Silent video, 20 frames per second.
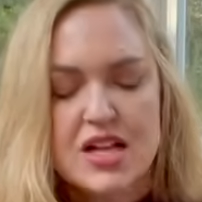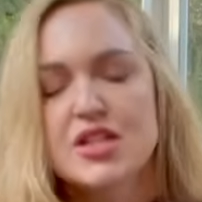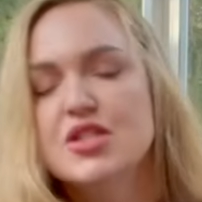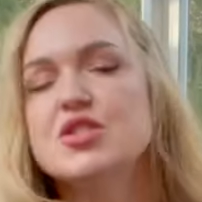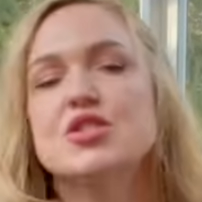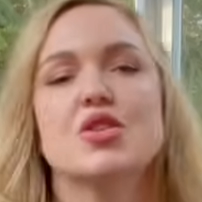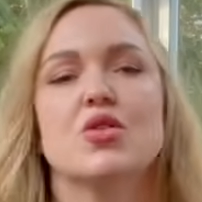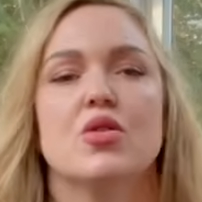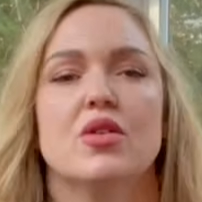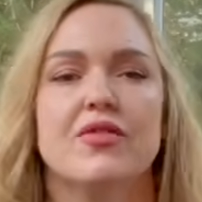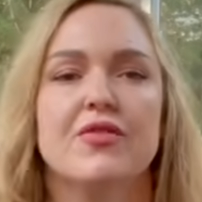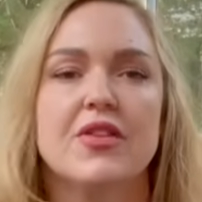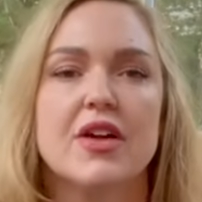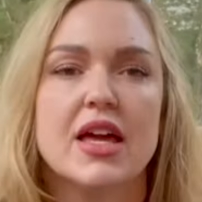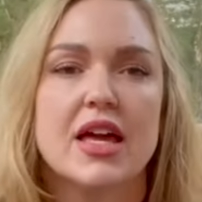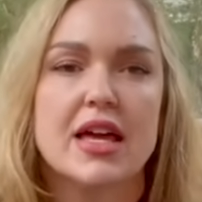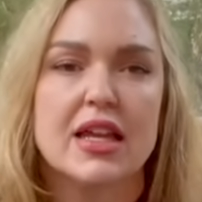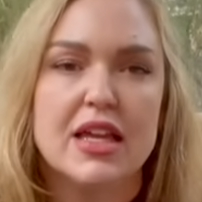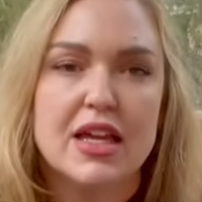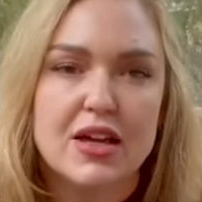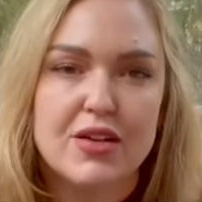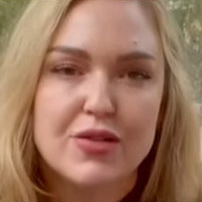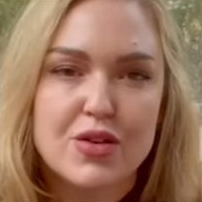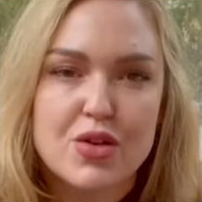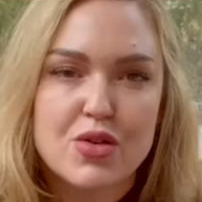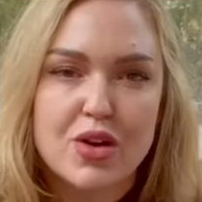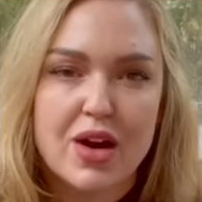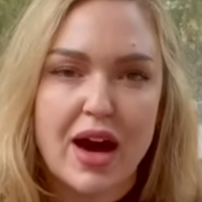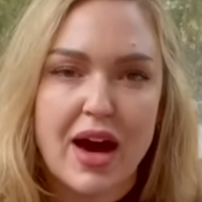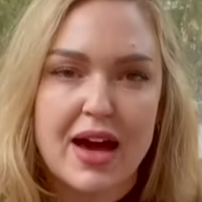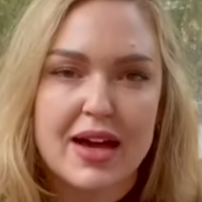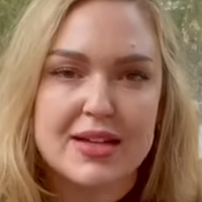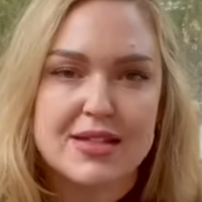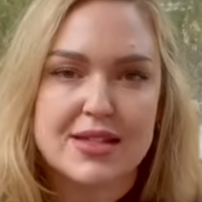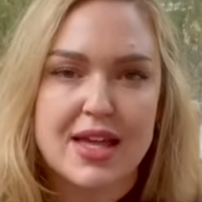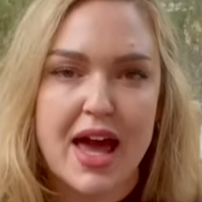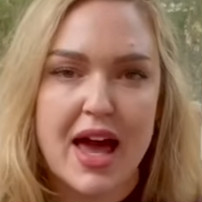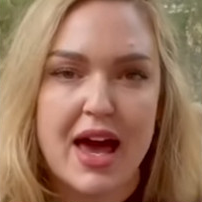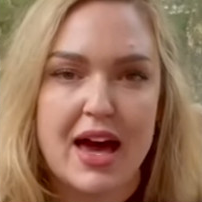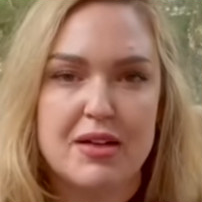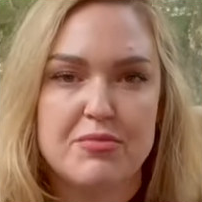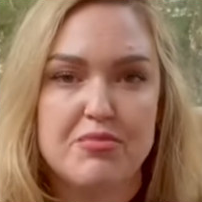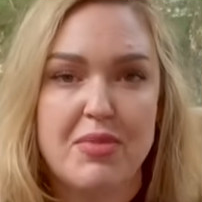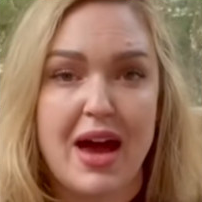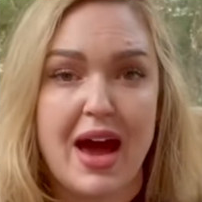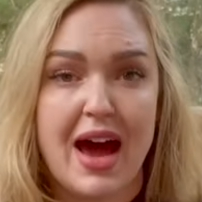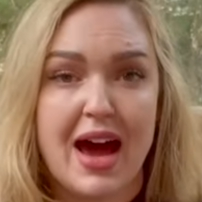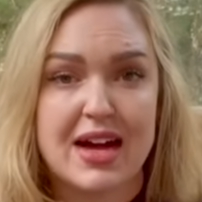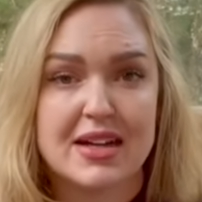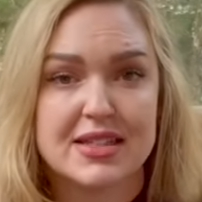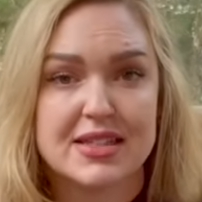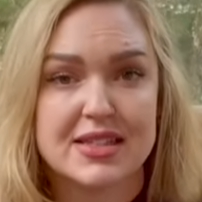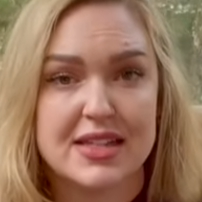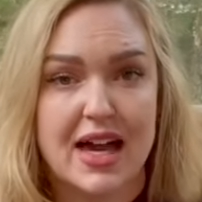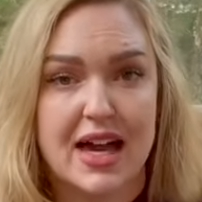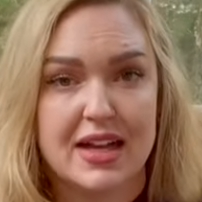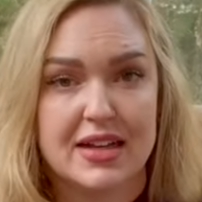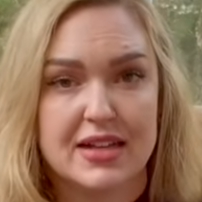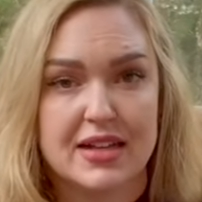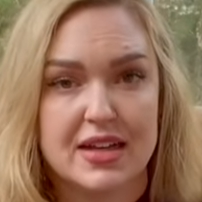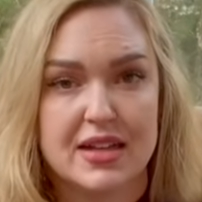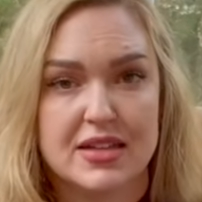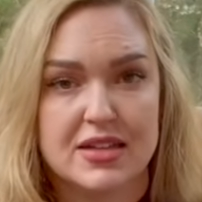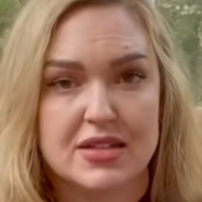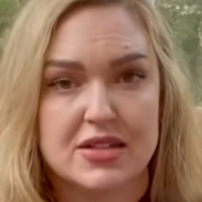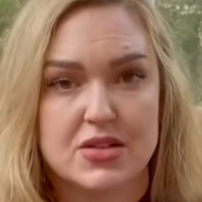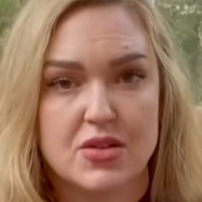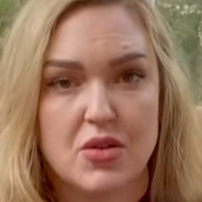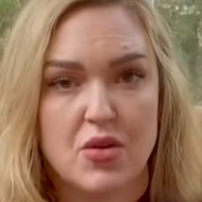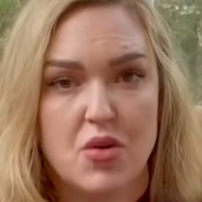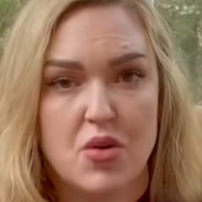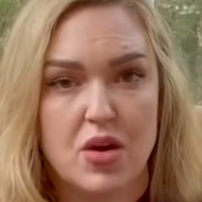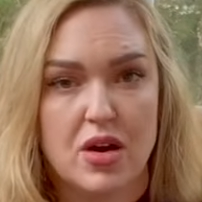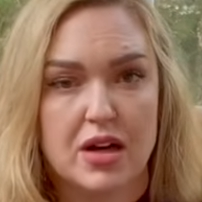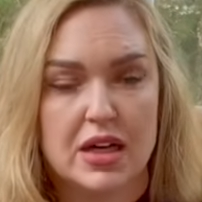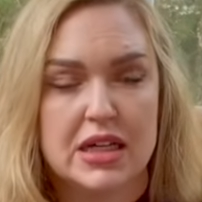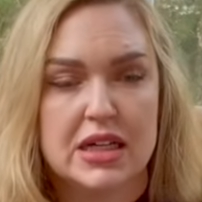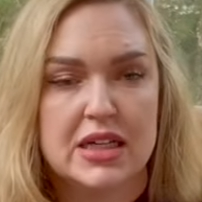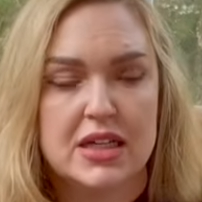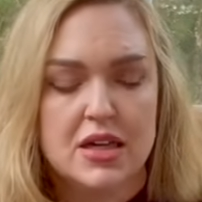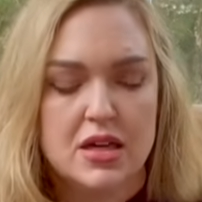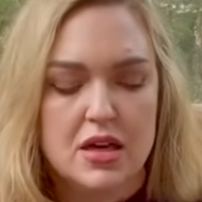So if any of you guys had past sadness or